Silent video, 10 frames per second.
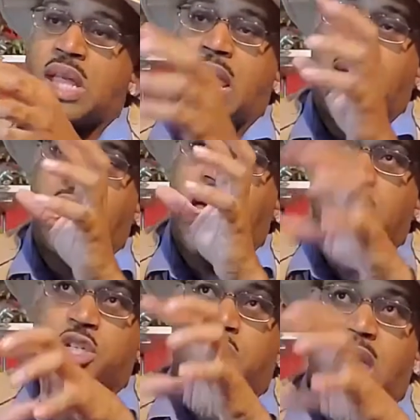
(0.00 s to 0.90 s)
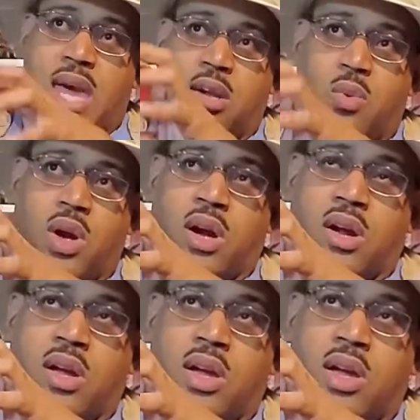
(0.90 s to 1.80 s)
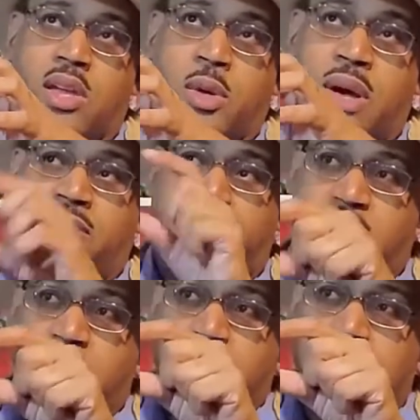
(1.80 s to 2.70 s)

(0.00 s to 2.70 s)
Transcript: they actually had it where you have figures